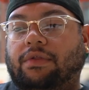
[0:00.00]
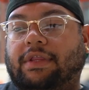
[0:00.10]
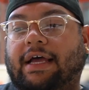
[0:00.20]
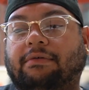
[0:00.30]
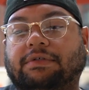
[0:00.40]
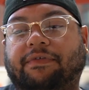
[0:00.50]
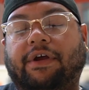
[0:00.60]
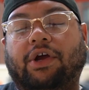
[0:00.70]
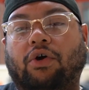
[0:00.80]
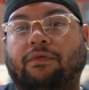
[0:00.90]
that was
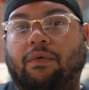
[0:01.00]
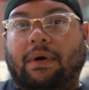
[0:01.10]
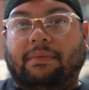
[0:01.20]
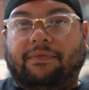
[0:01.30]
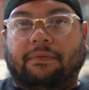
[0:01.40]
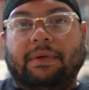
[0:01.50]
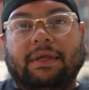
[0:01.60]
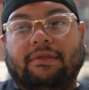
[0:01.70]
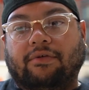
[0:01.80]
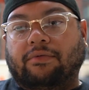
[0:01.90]
very overwhelming for me
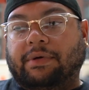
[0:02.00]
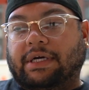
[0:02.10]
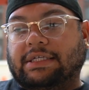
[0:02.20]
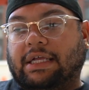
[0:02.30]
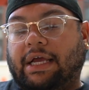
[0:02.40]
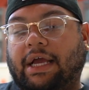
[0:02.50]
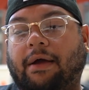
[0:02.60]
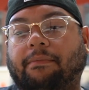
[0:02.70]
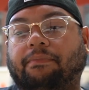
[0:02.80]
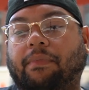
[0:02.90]
too because
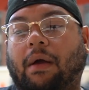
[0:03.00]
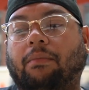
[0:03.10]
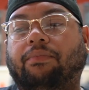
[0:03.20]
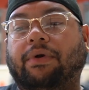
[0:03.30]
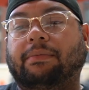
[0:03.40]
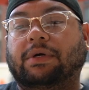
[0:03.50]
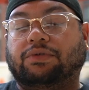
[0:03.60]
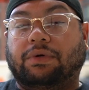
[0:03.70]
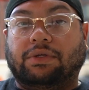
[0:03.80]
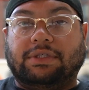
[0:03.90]
I'm pretty much
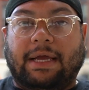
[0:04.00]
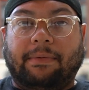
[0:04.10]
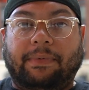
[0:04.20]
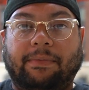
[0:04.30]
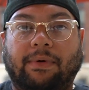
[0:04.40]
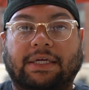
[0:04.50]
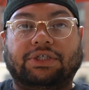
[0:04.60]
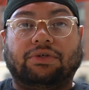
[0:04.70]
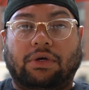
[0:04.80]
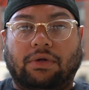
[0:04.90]
one of those type of people. I
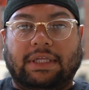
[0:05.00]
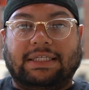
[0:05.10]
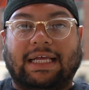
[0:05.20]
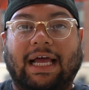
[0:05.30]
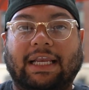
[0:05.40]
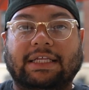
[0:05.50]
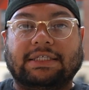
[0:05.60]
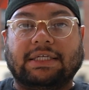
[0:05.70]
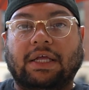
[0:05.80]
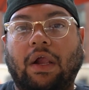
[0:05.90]
struggle in silence,